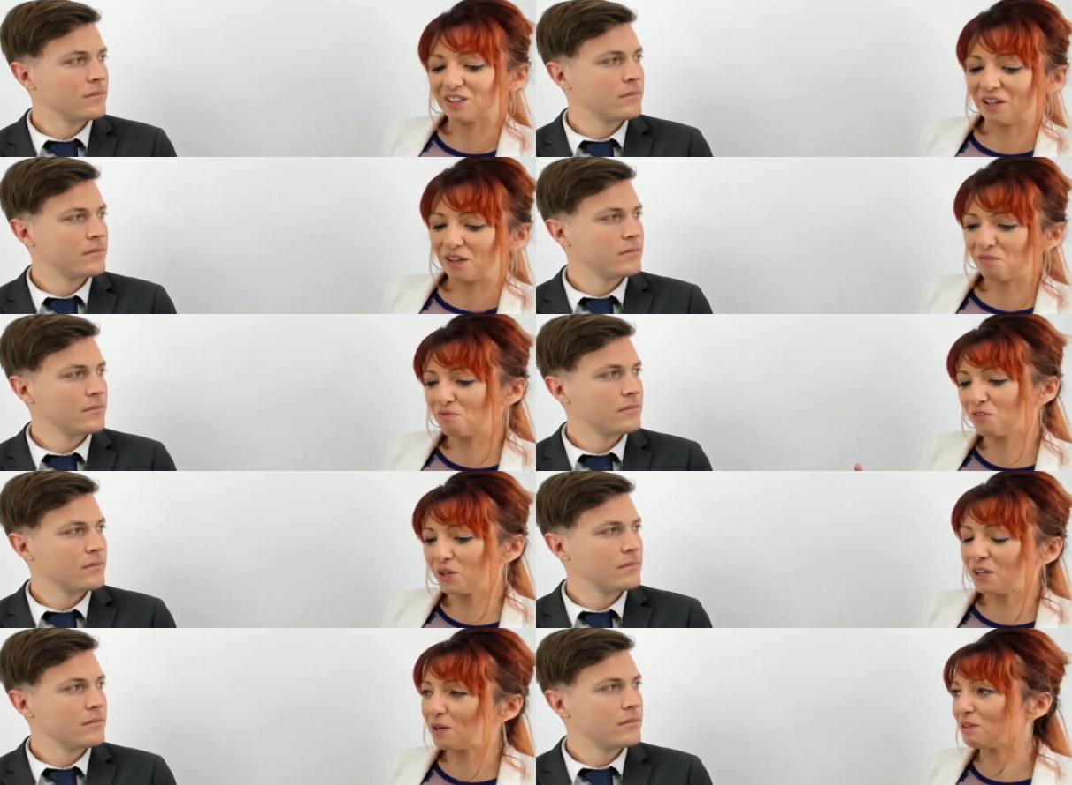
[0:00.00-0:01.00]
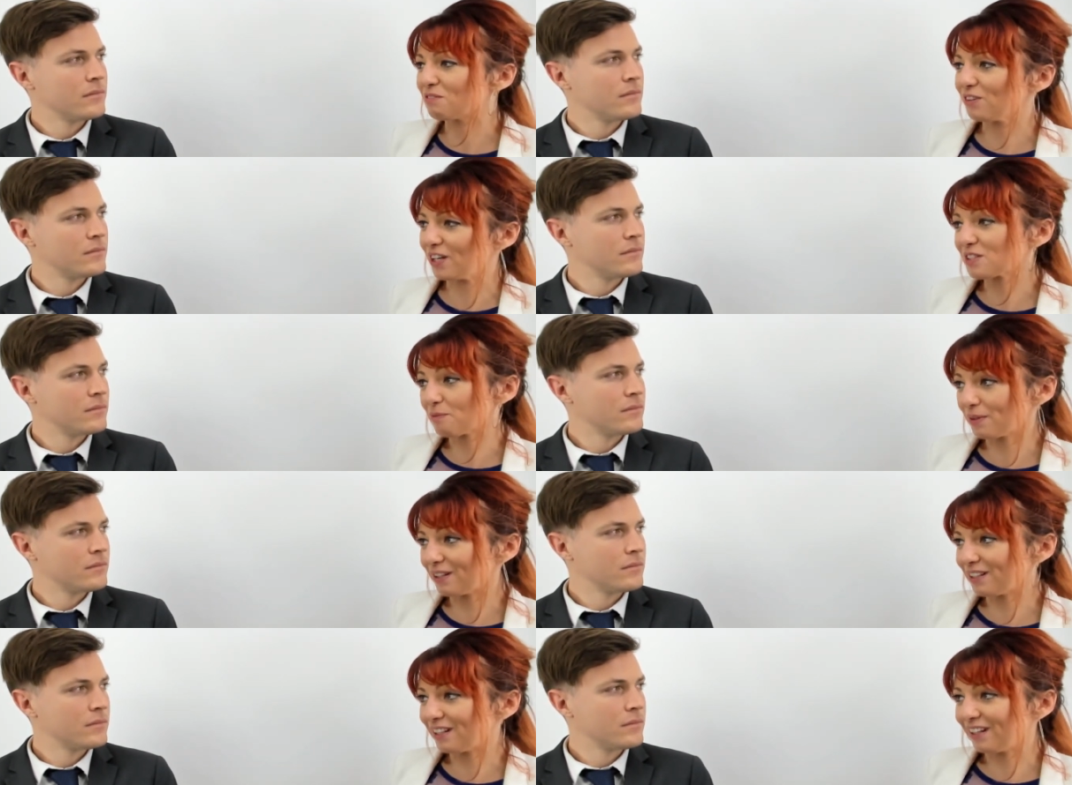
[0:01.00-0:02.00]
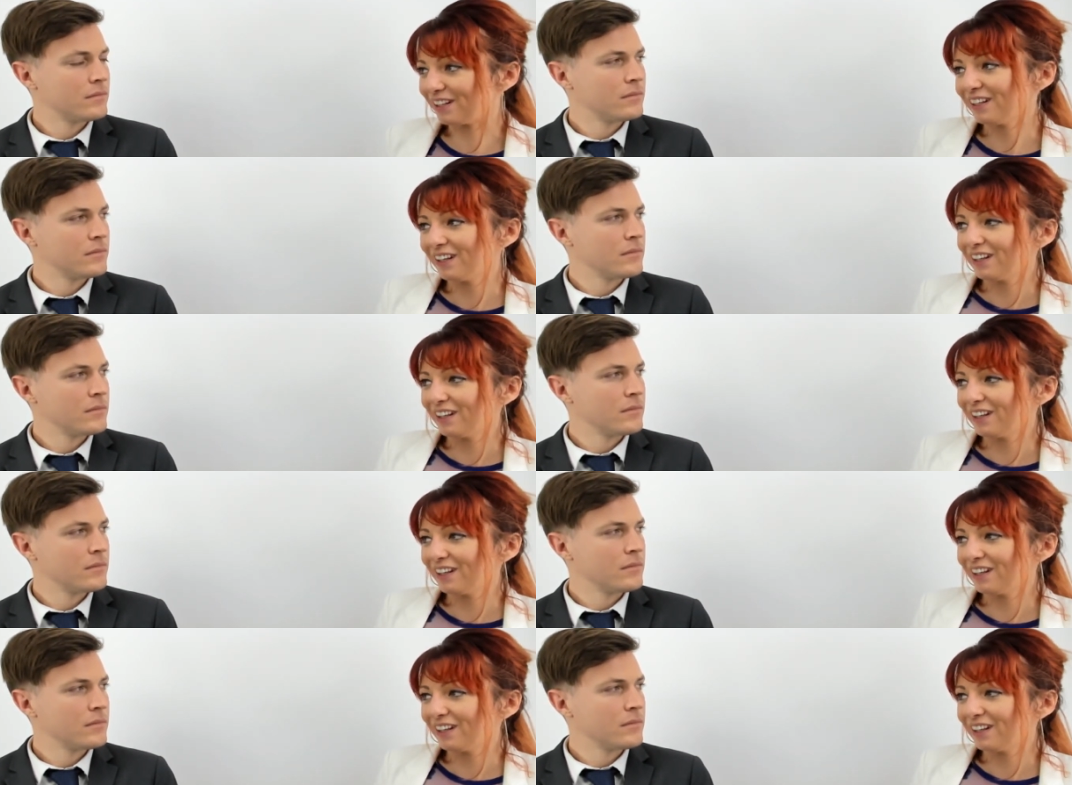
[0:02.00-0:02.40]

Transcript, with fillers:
Speaker 1: like freedom and flexibility